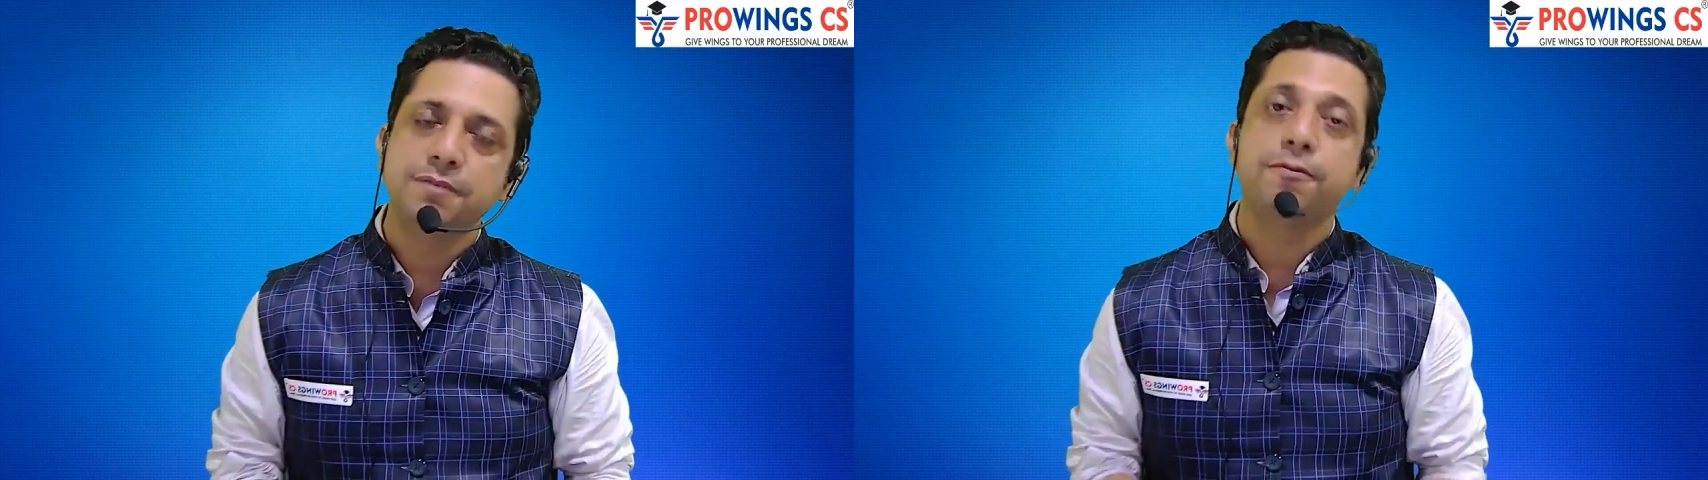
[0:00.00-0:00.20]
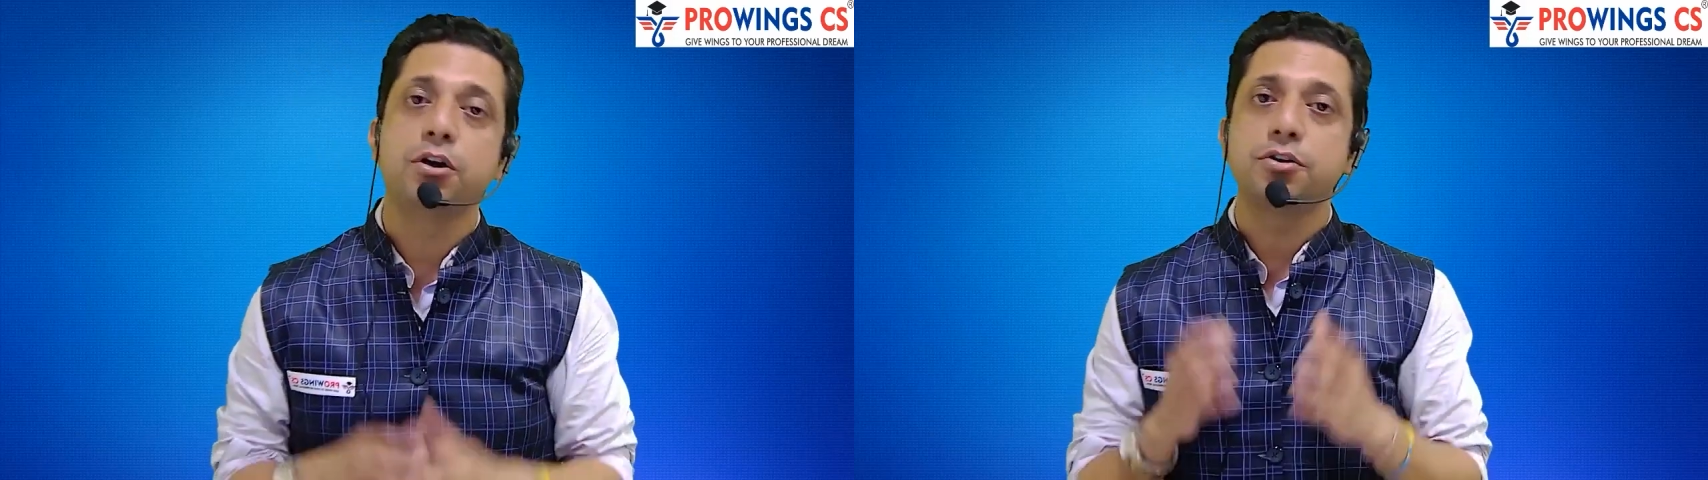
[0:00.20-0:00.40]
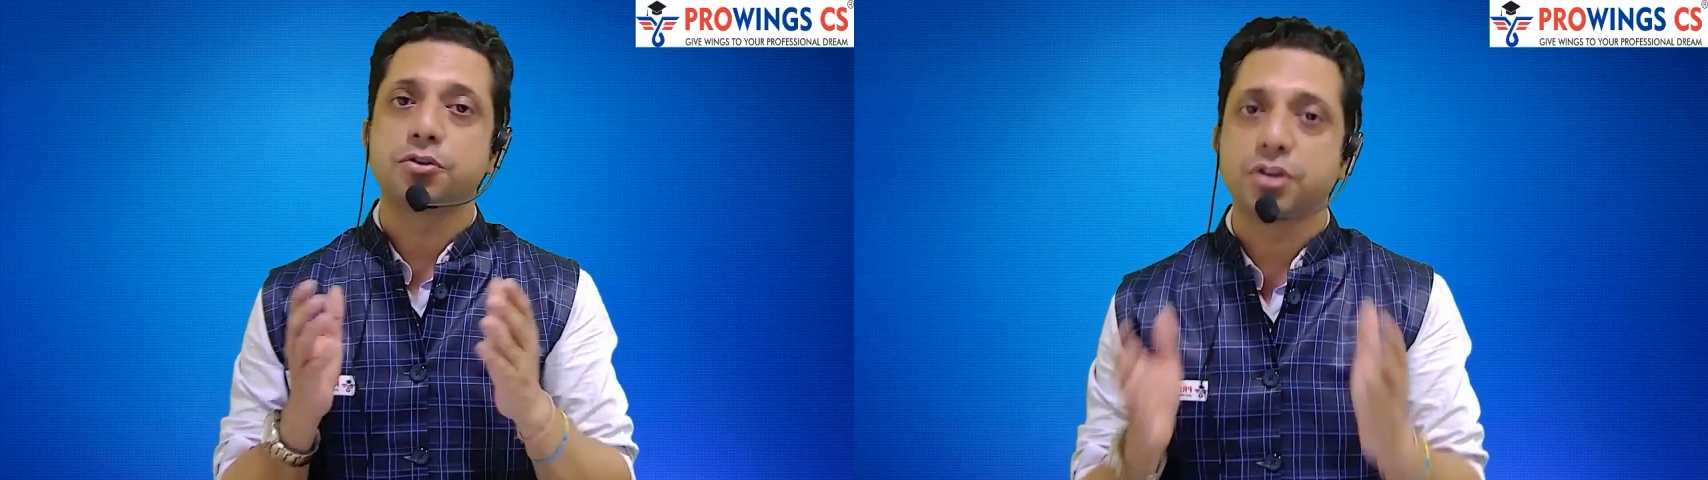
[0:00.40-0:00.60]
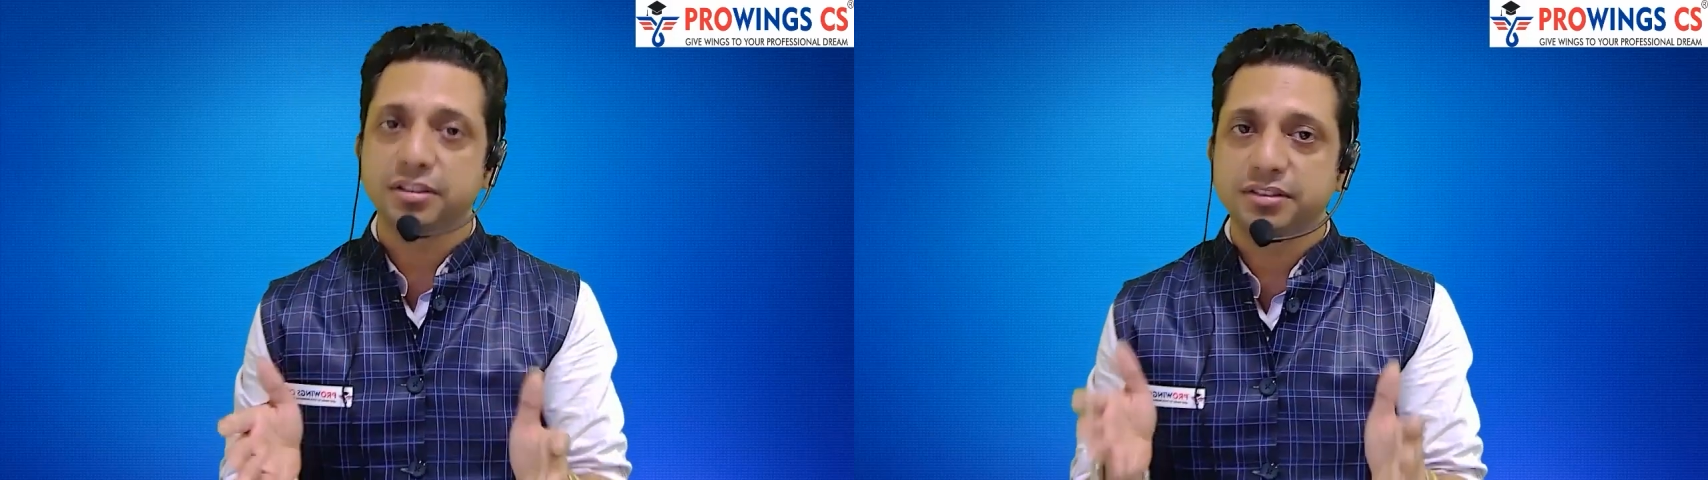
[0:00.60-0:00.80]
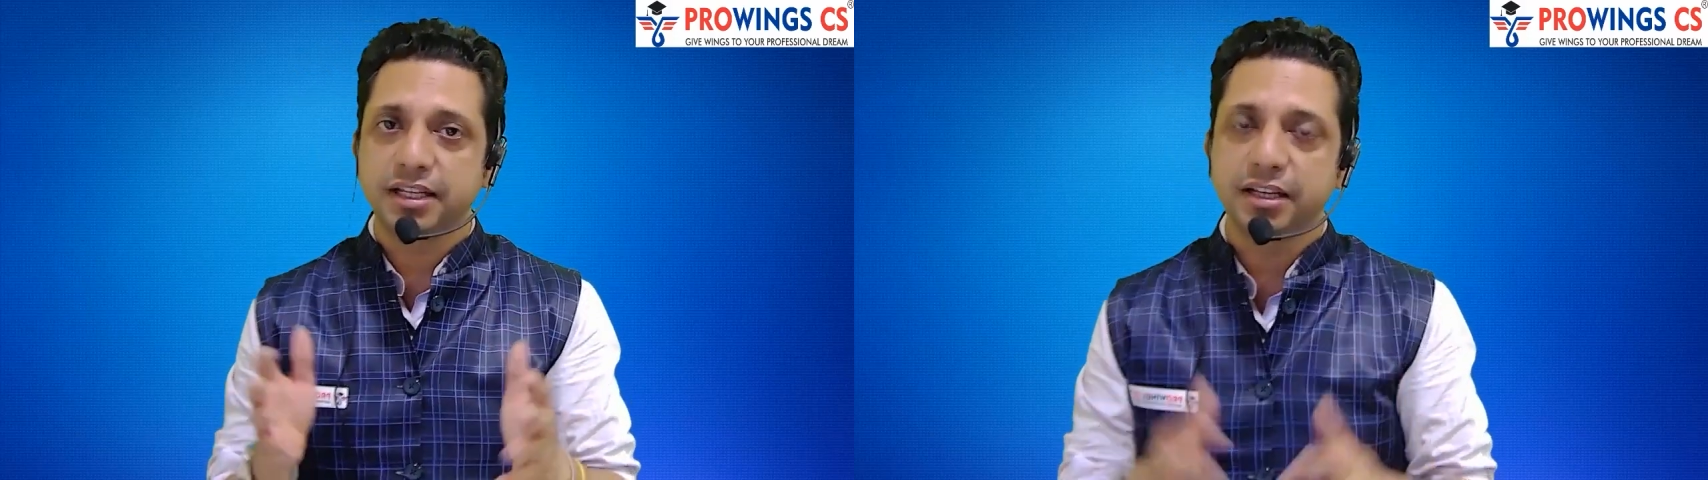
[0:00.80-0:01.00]
for
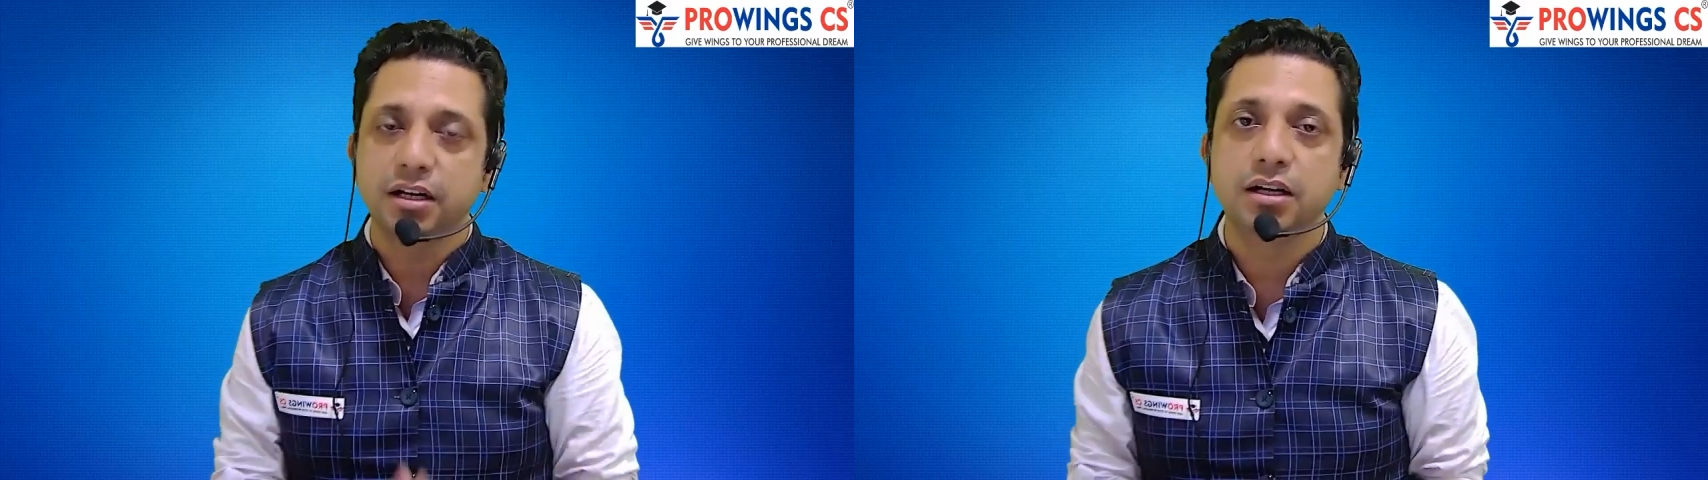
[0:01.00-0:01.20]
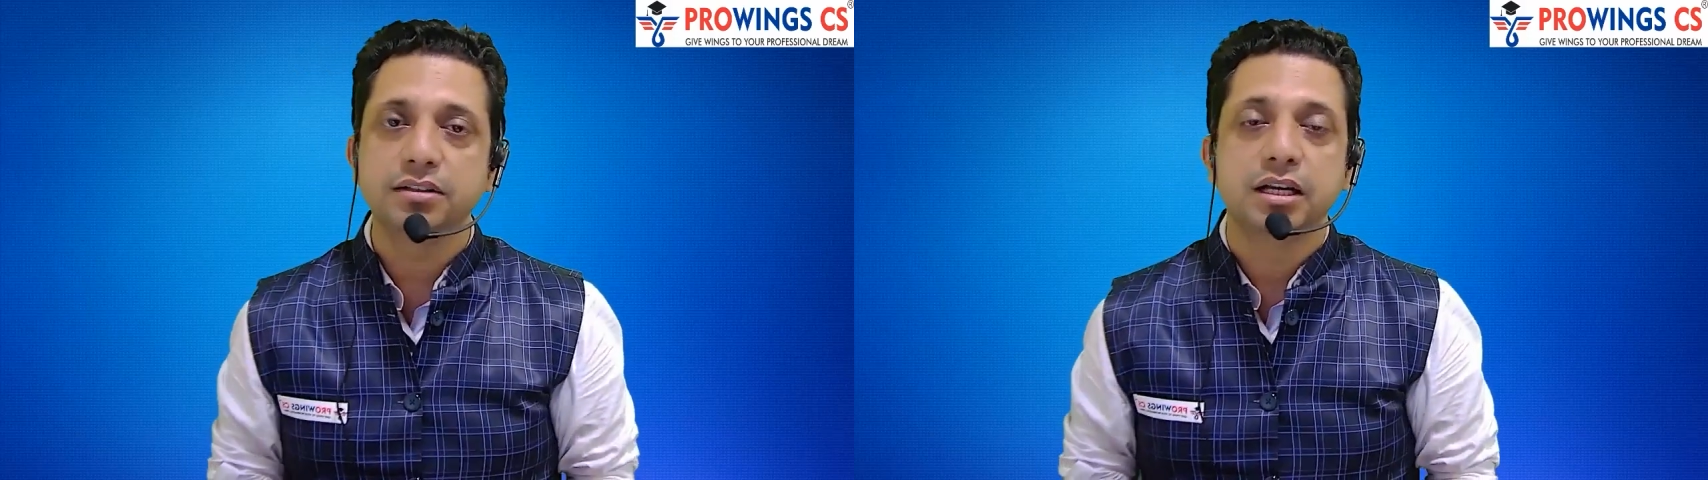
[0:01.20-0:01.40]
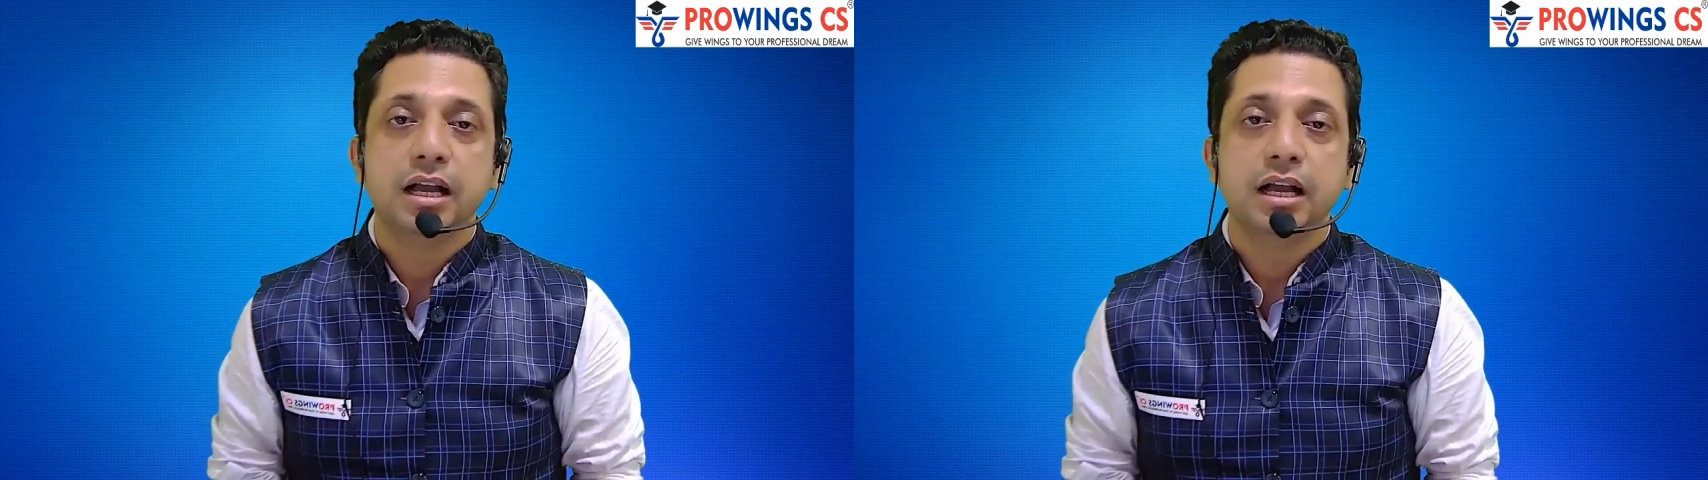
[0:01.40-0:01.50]
trusting us,